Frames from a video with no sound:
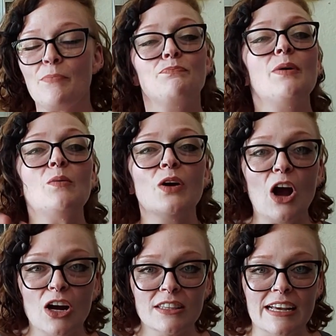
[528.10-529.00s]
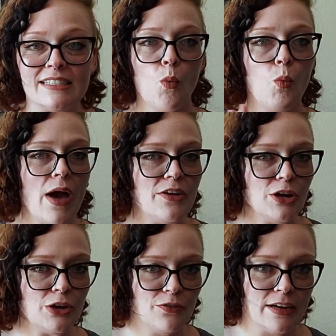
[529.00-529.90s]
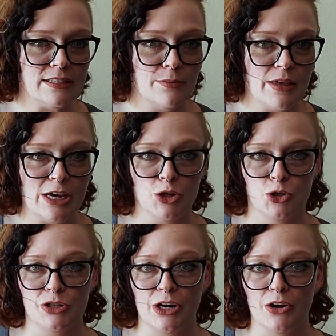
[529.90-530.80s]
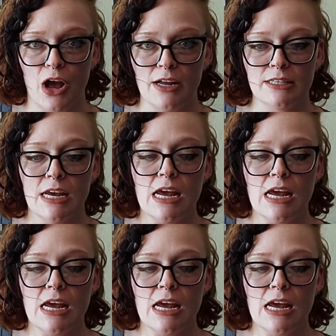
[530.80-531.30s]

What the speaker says: But regardless, whether you find something interesting or not,